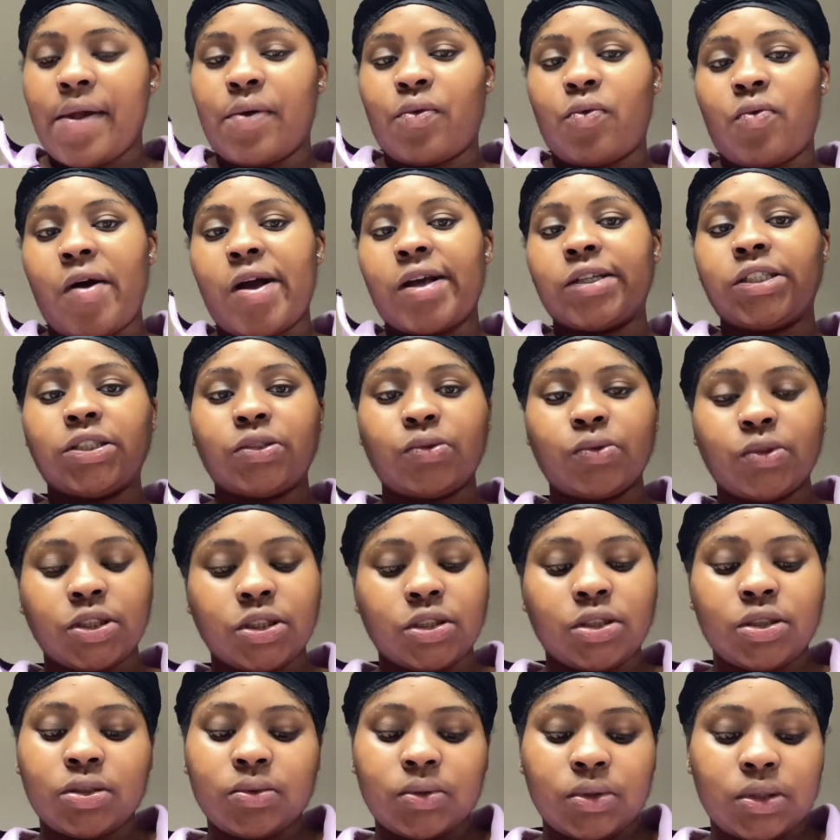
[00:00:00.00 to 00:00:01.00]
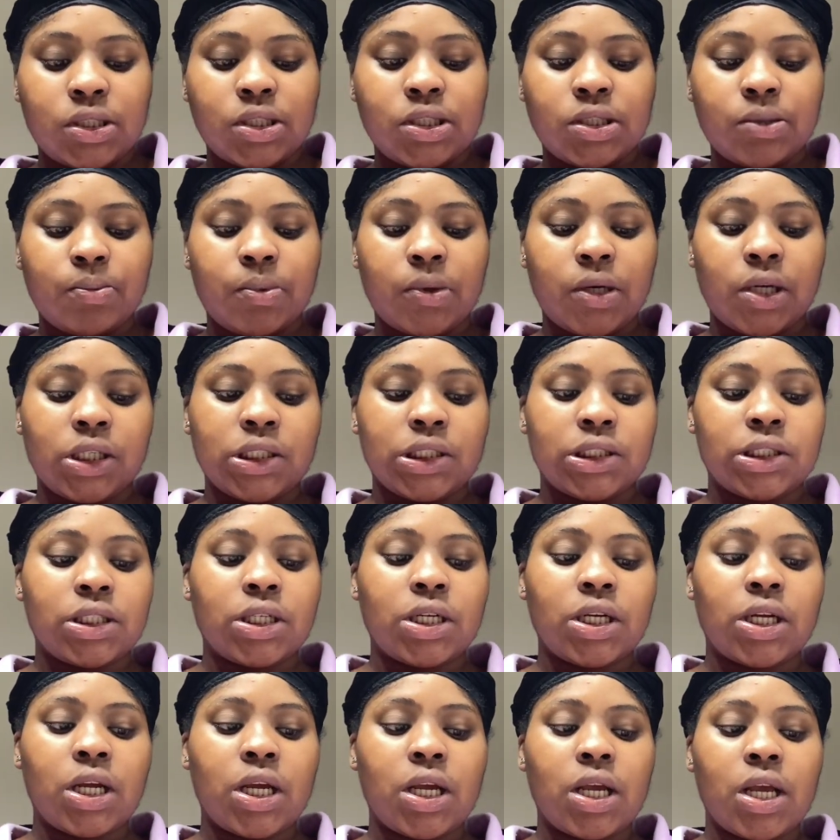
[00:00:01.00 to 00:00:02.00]
Wash it real good with this brush
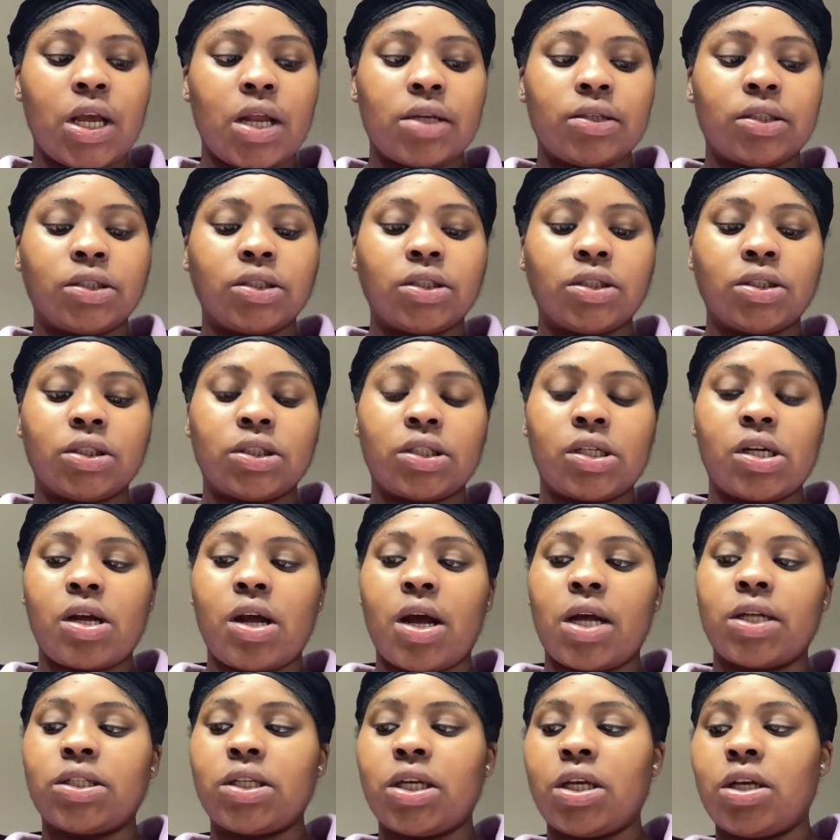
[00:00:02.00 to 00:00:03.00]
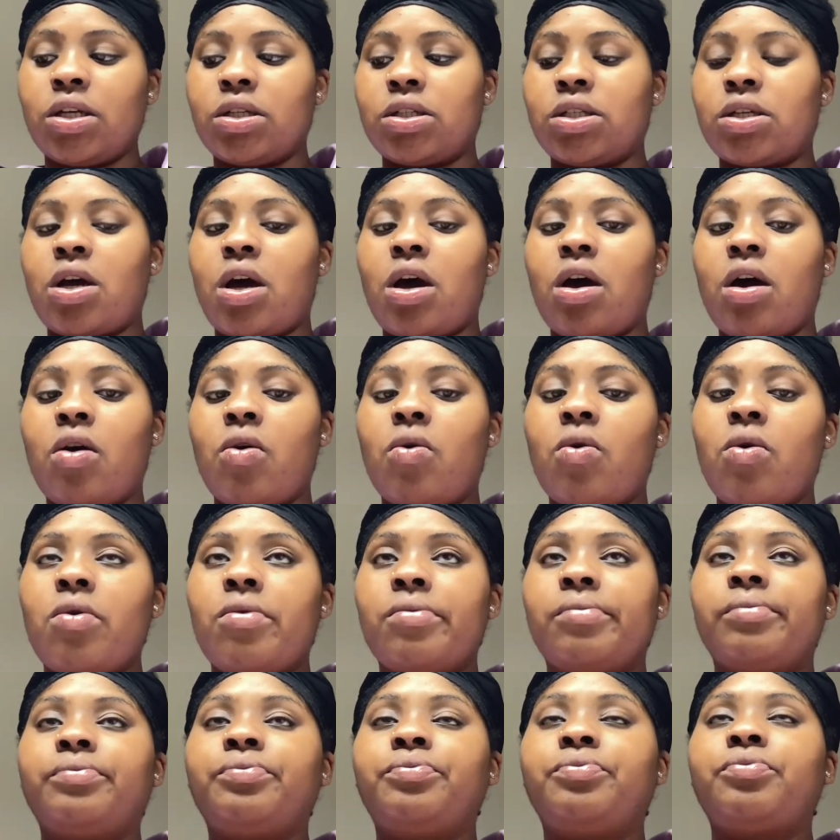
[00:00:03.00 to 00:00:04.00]
and then I take a
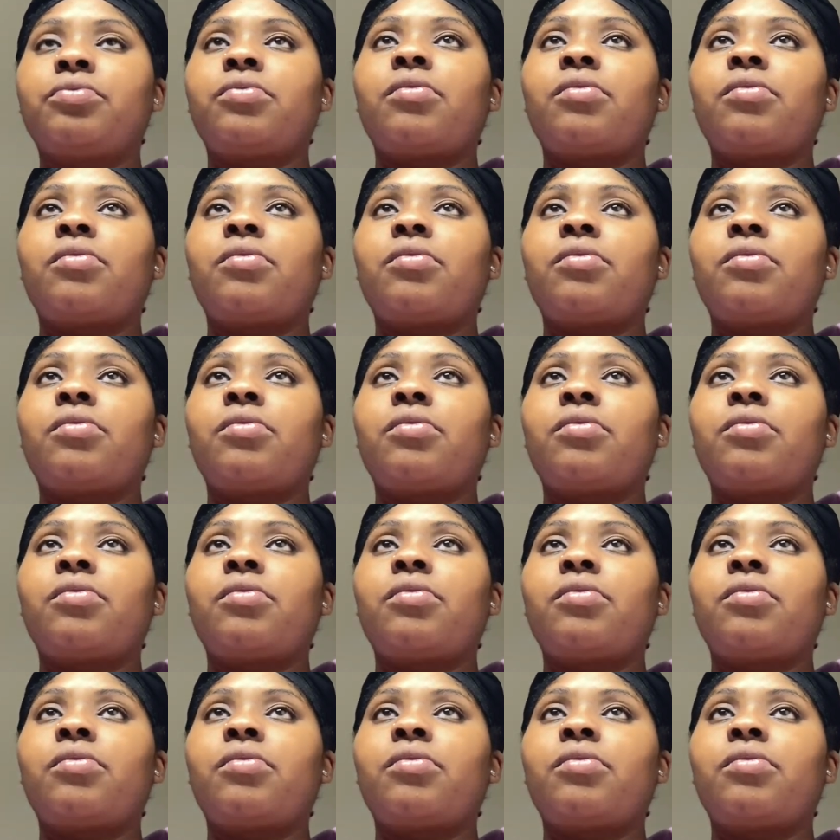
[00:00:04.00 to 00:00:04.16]
towel,